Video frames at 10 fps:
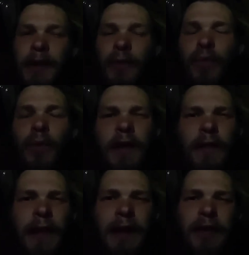
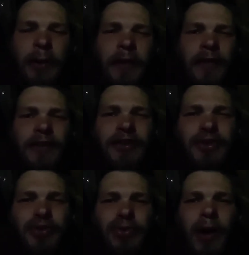"Wouldn't they notice
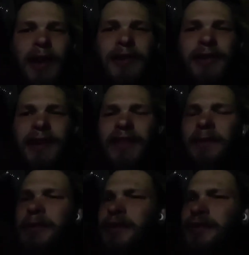you underneath the
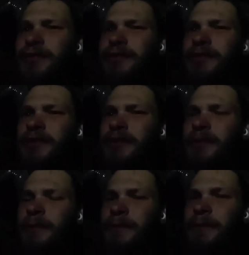balloon?"
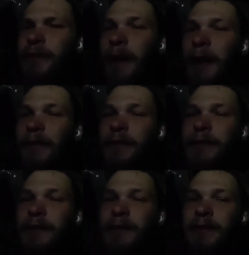you asked.